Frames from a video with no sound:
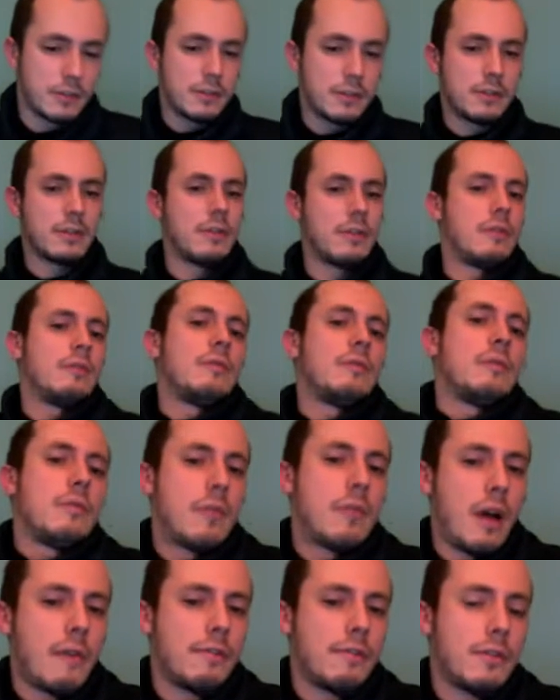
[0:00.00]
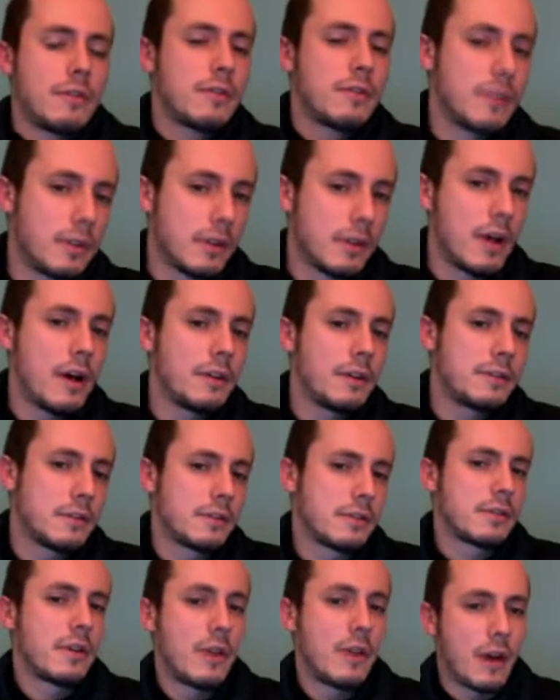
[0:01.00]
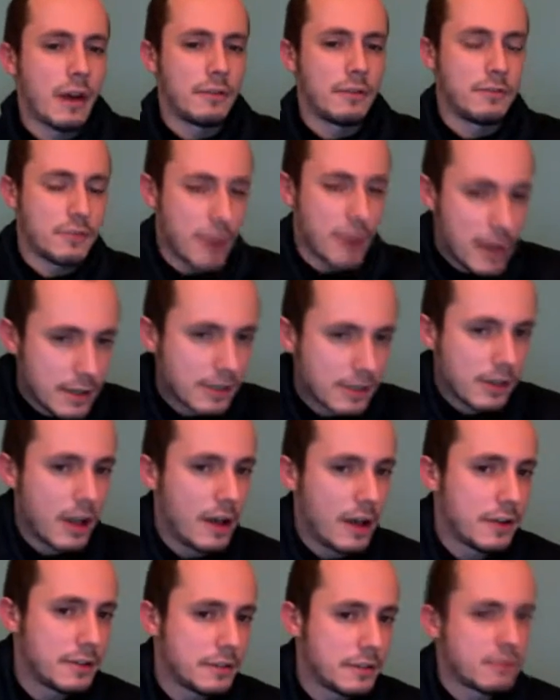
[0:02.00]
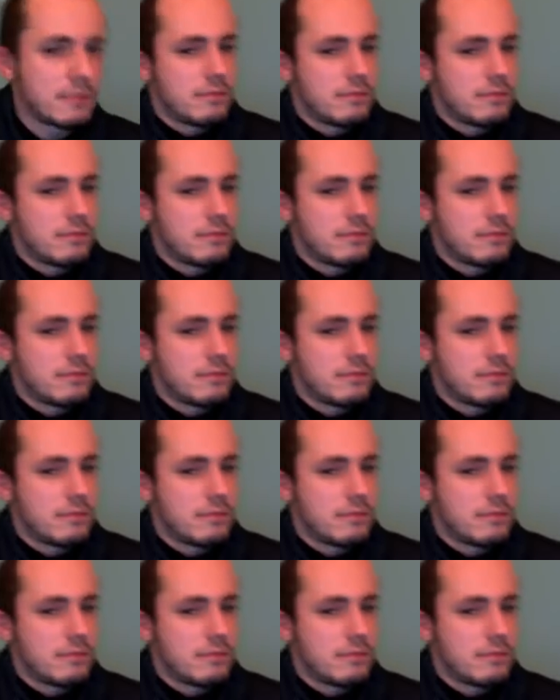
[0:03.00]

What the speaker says: So I've learned a lot. I've trained a lot.